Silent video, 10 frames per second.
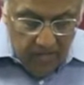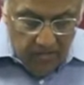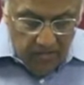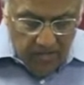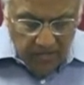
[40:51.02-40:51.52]

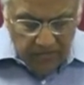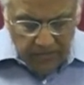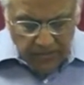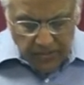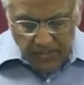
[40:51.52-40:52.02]
So that's the
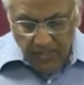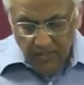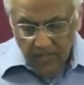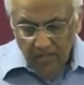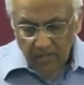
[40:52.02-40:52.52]
first
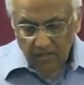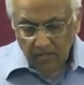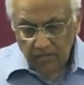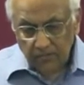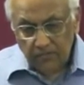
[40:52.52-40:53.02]
thing that God
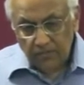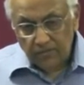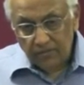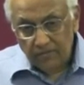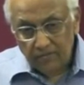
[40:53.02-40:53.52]
looks
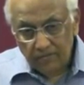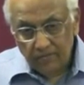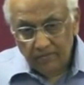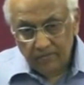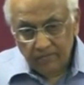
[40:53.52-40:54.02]
for.
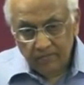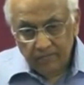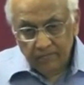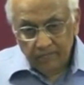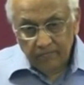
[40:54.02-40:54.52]

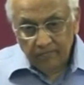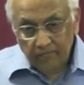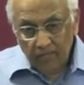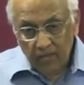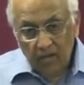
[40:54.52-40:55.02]

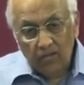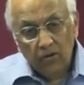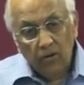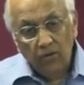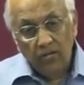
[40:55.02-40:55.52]
Not
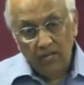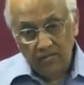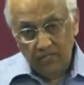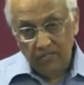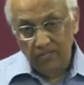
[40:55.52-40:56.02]

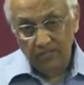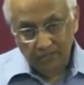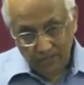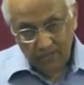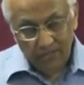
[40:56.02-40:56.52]

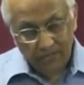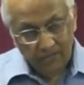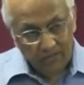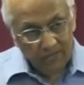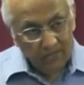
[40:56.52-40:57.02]
holiness,
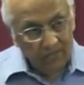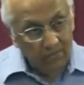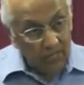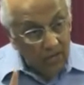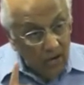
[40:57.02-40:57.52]

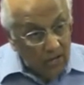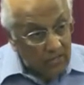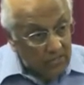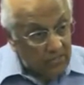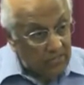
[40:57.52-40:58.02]
but
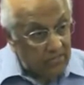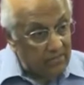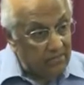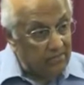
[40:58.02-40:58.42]
honesty.